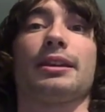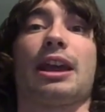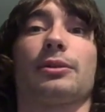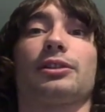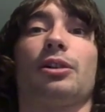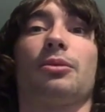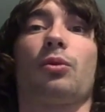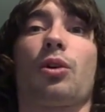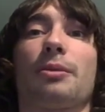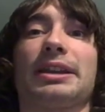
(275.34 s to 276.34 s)
Now with global
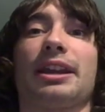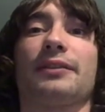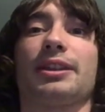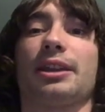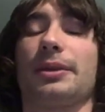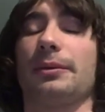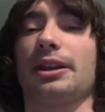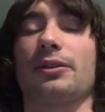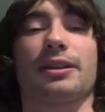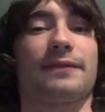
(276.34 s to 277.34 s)
warming and everything, we
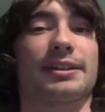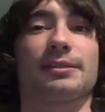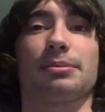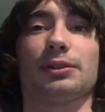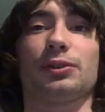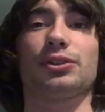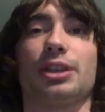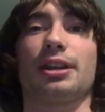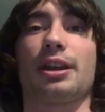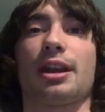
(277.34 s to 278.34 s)
know the effects of
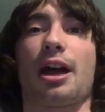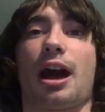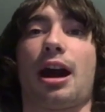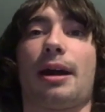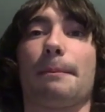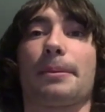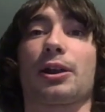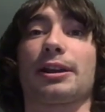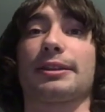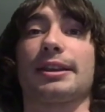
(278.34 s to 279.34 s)
pollution.
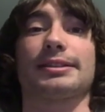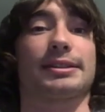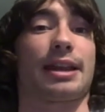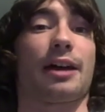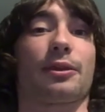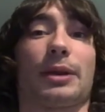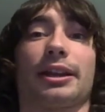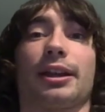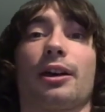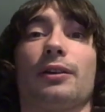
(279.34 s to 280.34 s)
Burning things is not the way
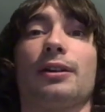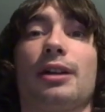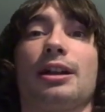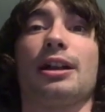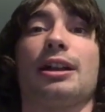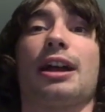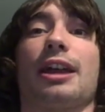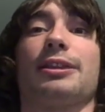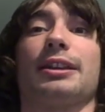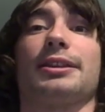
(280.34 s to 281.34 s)
to go.
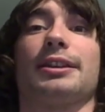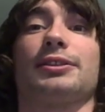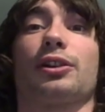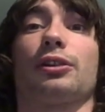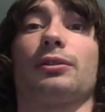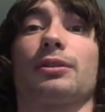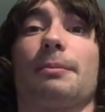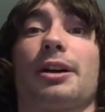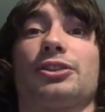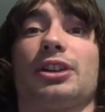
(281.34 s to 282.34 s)
I think the internal
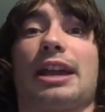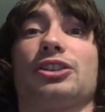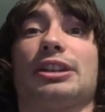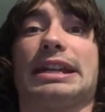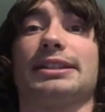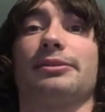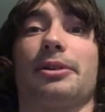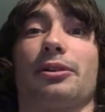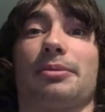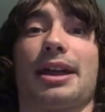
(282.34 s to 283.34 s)
combustion engine needs to
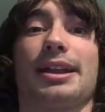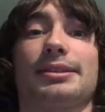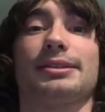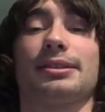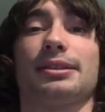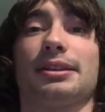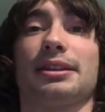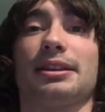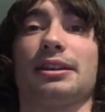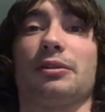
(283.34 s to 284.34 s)
be replaced.
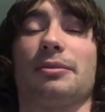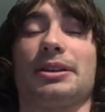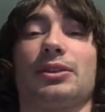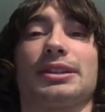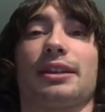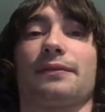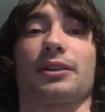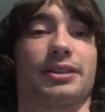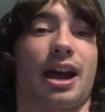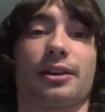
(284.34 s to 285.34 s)
We've been using it
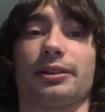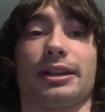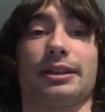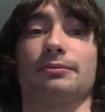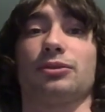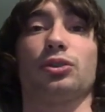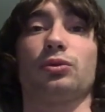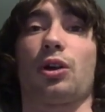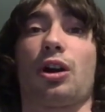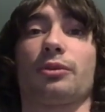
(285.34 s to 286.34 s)
for entirely too
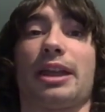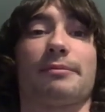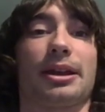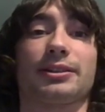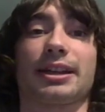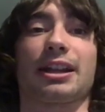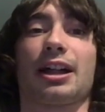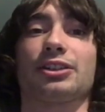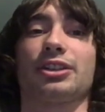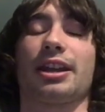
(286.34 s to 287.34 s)
long. We have better
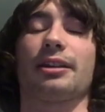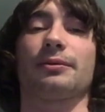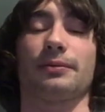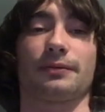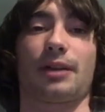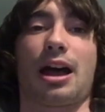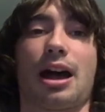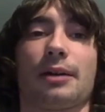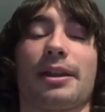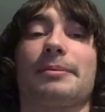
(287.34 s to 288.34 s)
technology.
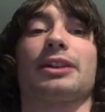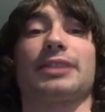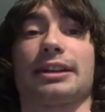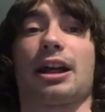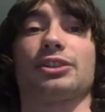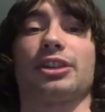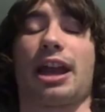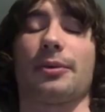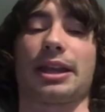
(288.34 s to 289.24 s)
We have better technology now.